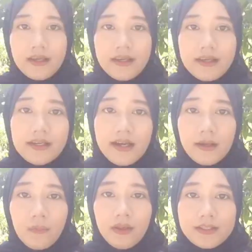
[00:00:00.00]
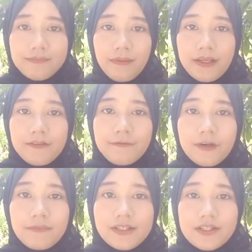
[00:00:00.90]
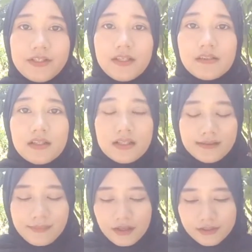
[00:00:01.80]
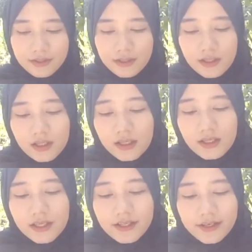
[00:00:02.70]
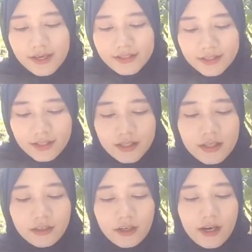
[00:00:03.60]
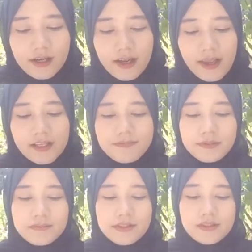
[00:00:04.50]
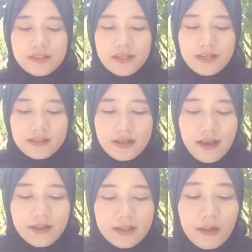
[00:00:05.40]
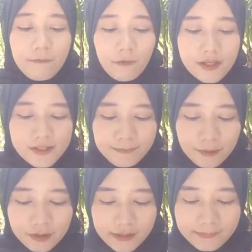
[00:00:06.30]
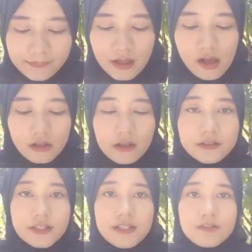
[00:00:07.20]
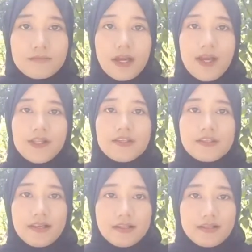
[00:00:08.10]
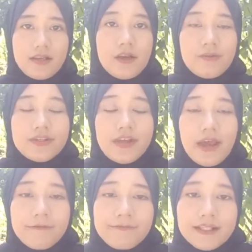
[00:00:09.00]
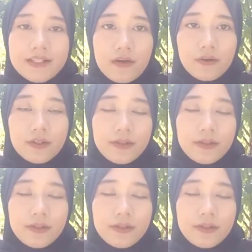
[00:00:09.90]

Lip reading: Here I will explain for material about R&D, car, experiment design, and evaluasi program according to my understanding, which have been taught.